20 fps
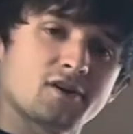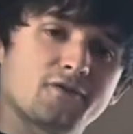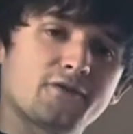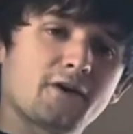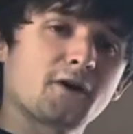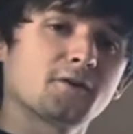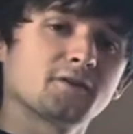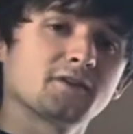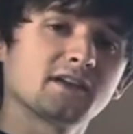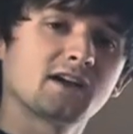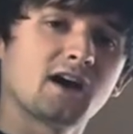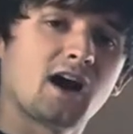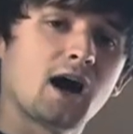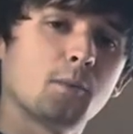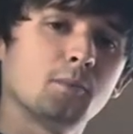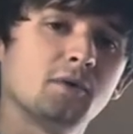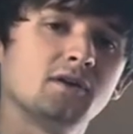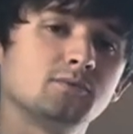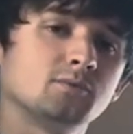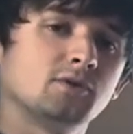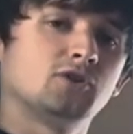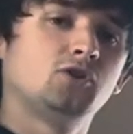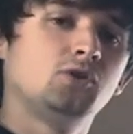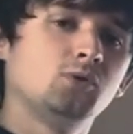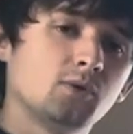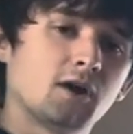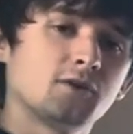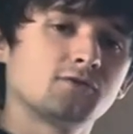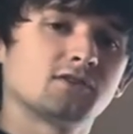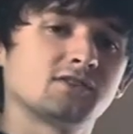fairly common, with
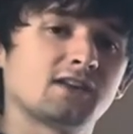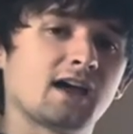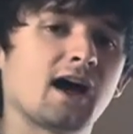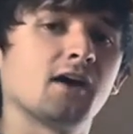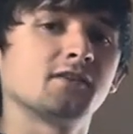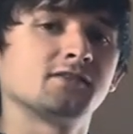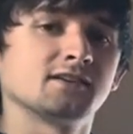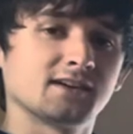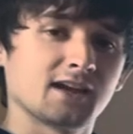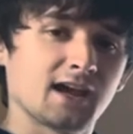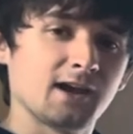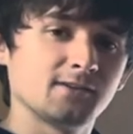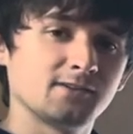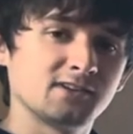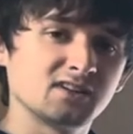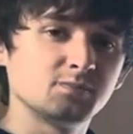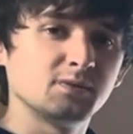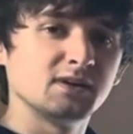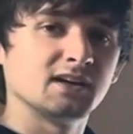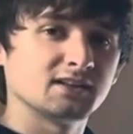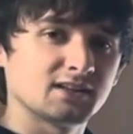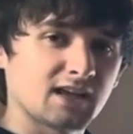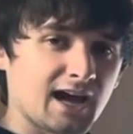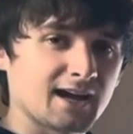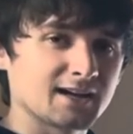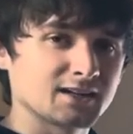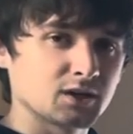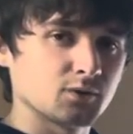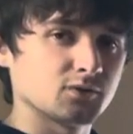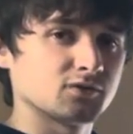200,000 cases being
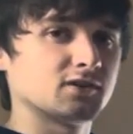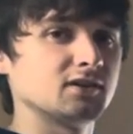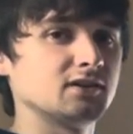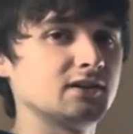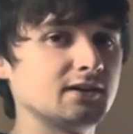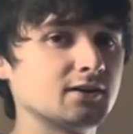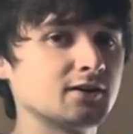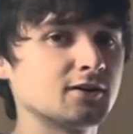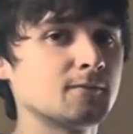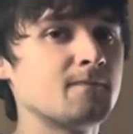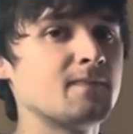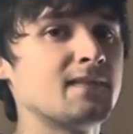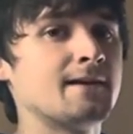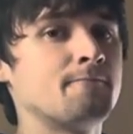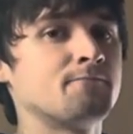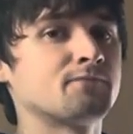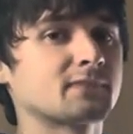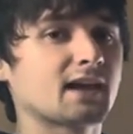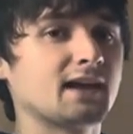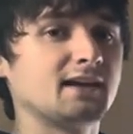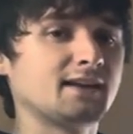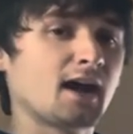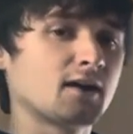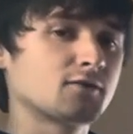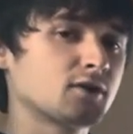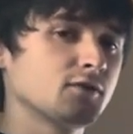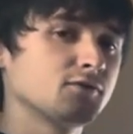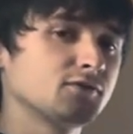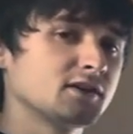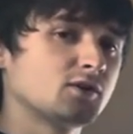diagnosed a year, and
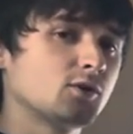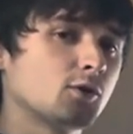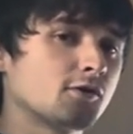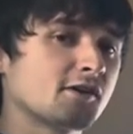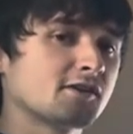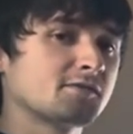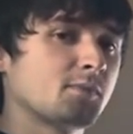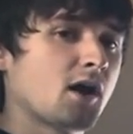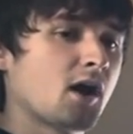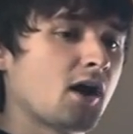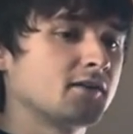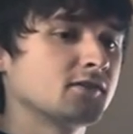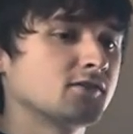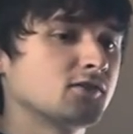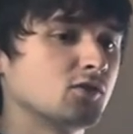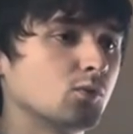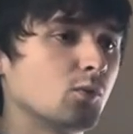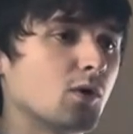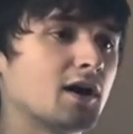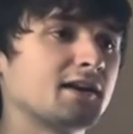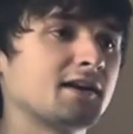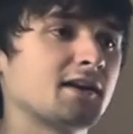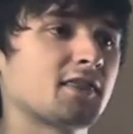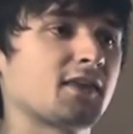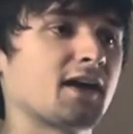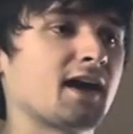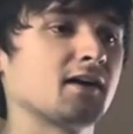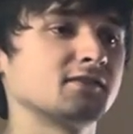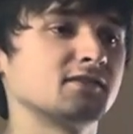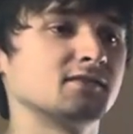that roughly corresponds to 1 in
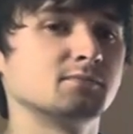1,000